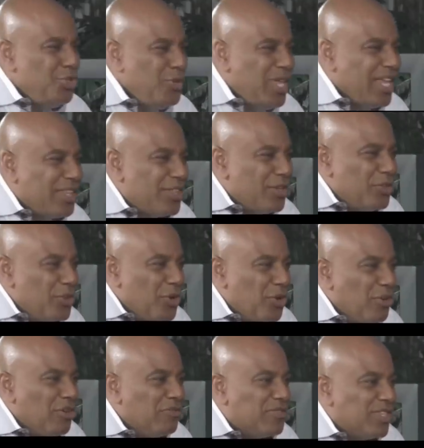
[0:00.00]
you get the
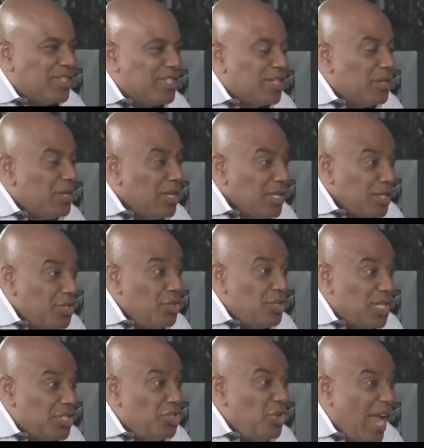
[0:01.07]
nerve did
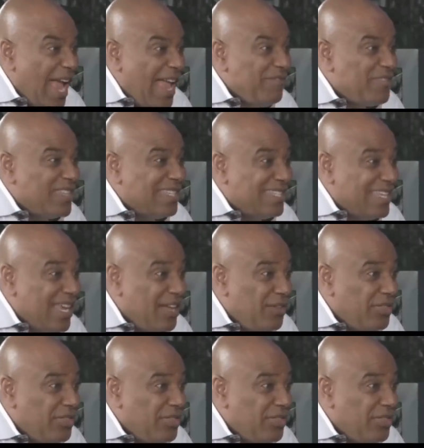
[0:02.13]
you have to tell them?